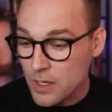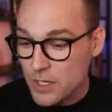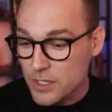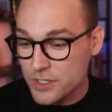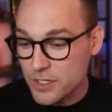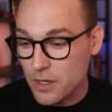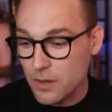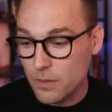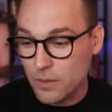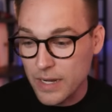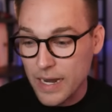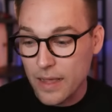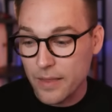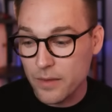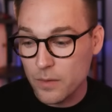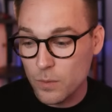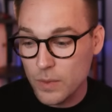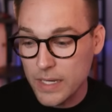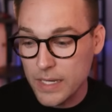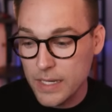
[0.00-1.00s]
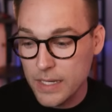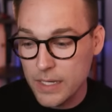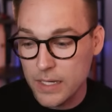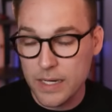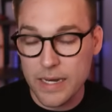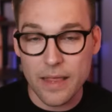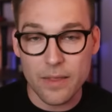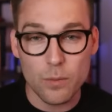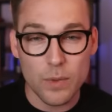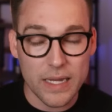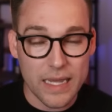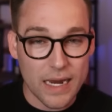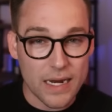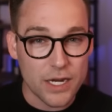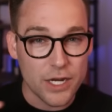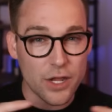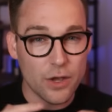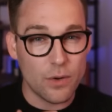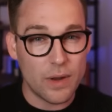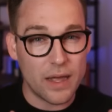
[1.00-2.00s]
So now that we kind of
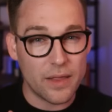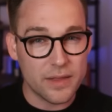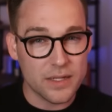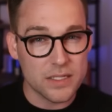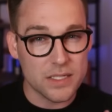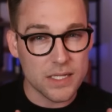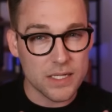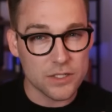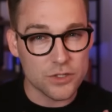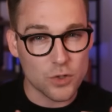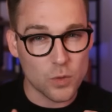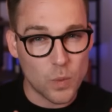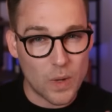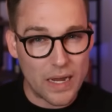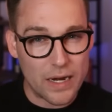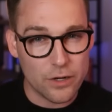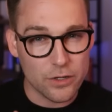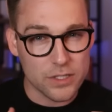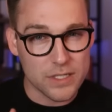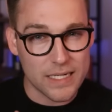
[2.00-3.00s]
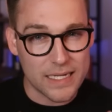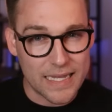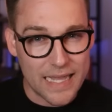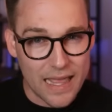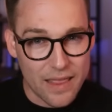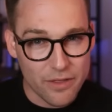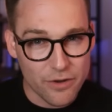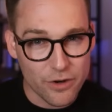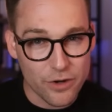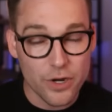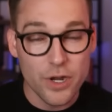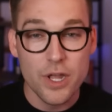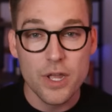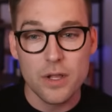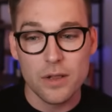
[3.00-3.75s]
know how these things are wired together,